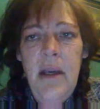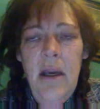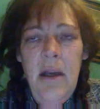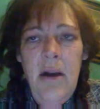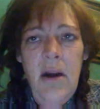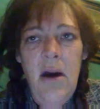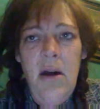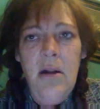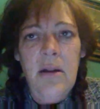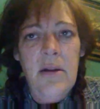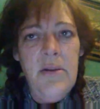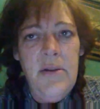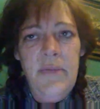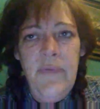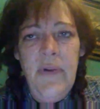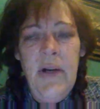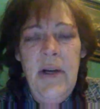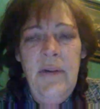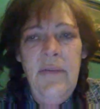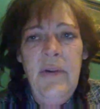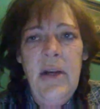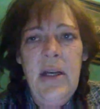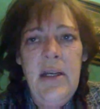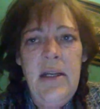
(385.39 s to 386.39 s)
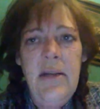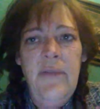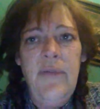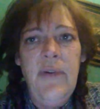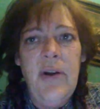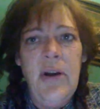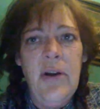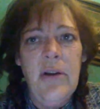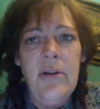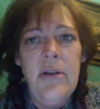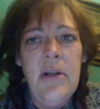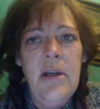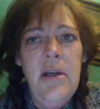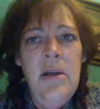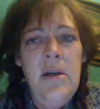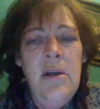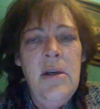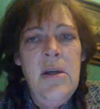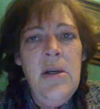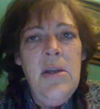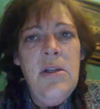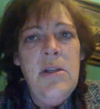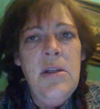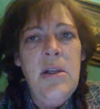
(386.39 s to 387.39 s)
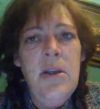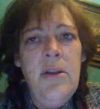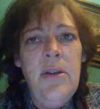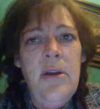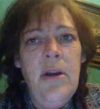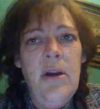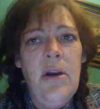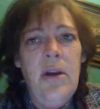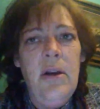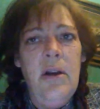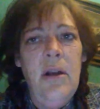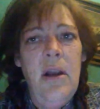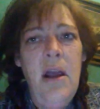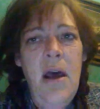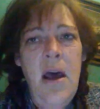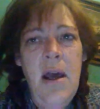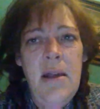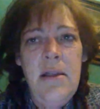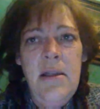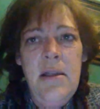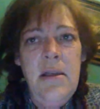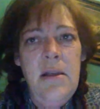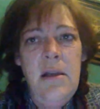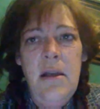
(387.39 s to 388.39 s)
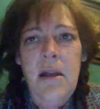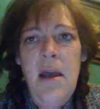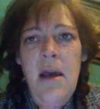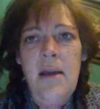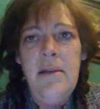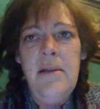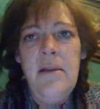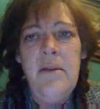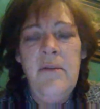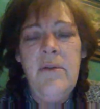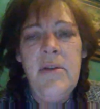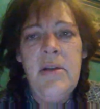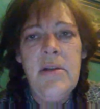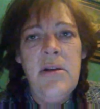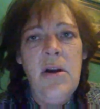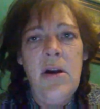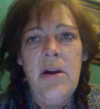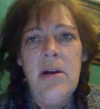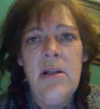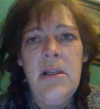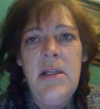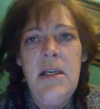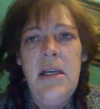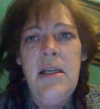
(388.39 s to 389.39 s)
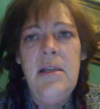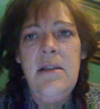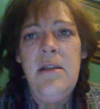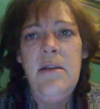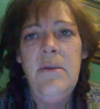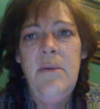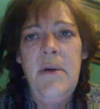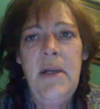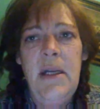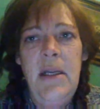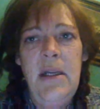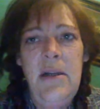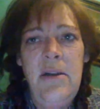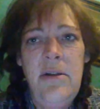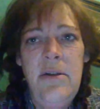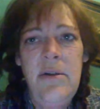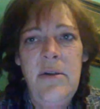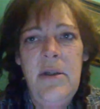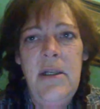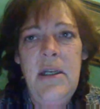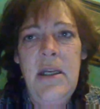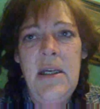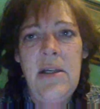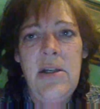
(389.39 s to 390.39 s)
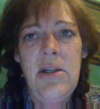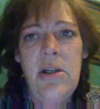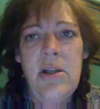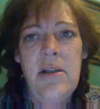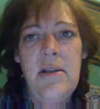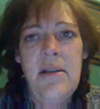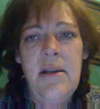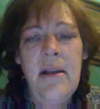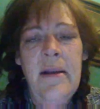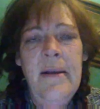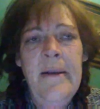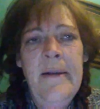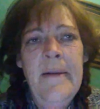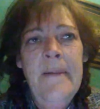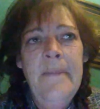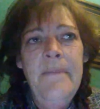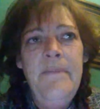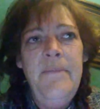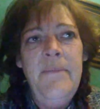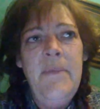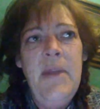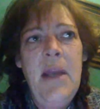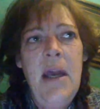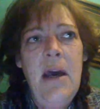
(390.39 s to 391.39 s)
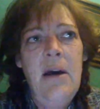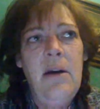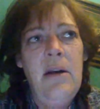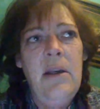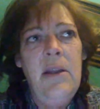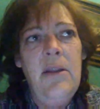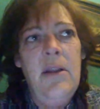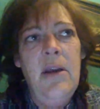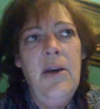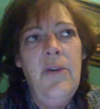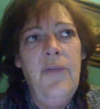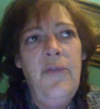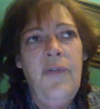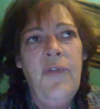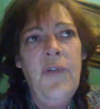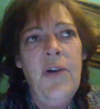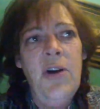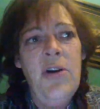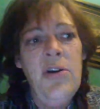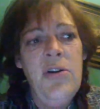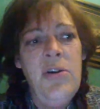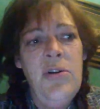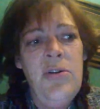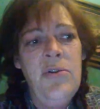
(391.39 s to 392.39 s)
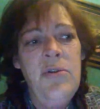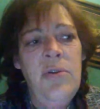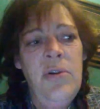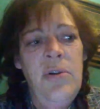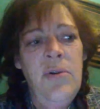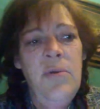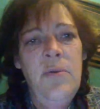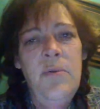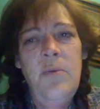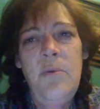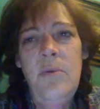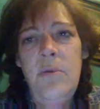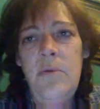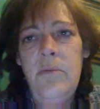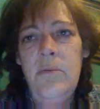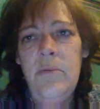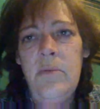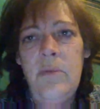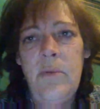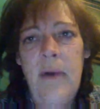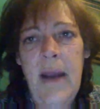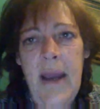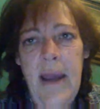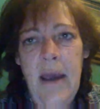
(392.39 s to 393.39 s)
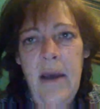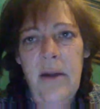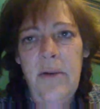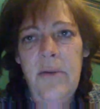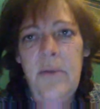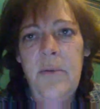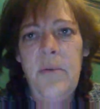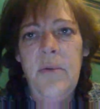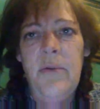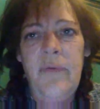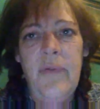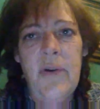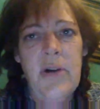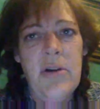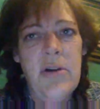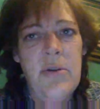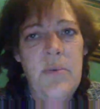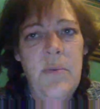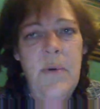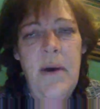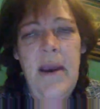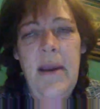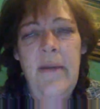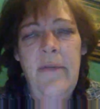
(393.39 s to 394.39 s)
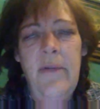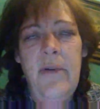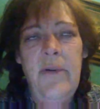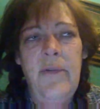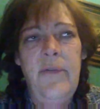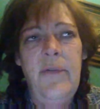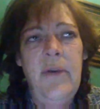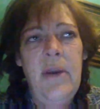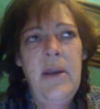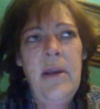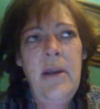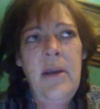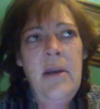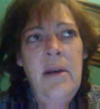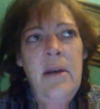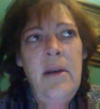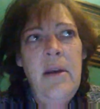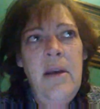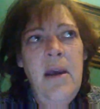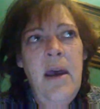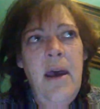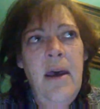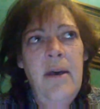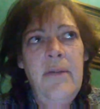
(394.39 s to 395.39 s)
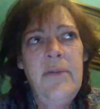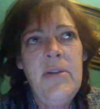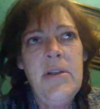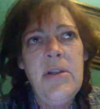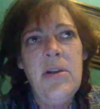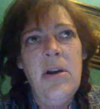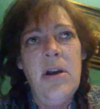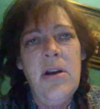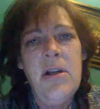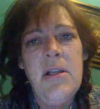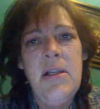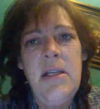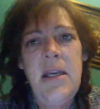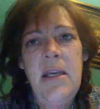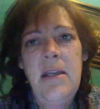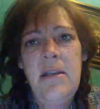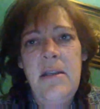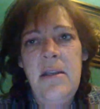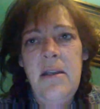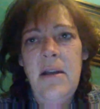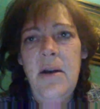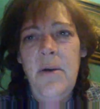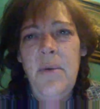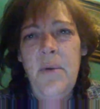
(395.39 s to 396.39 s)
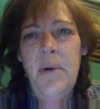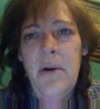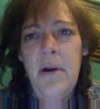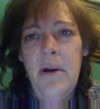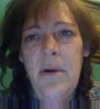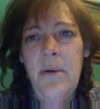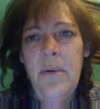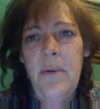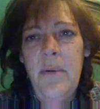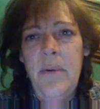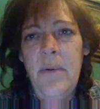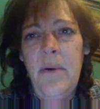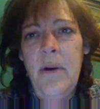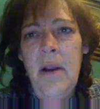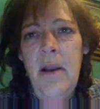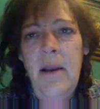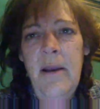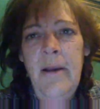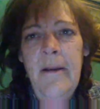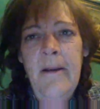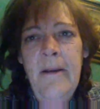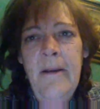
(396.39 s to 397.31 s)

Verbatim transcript: at all. It's very, very difficult. So there are lots and lots of starseeds that went into addictions. Now, the first round, first wave of starseeds that were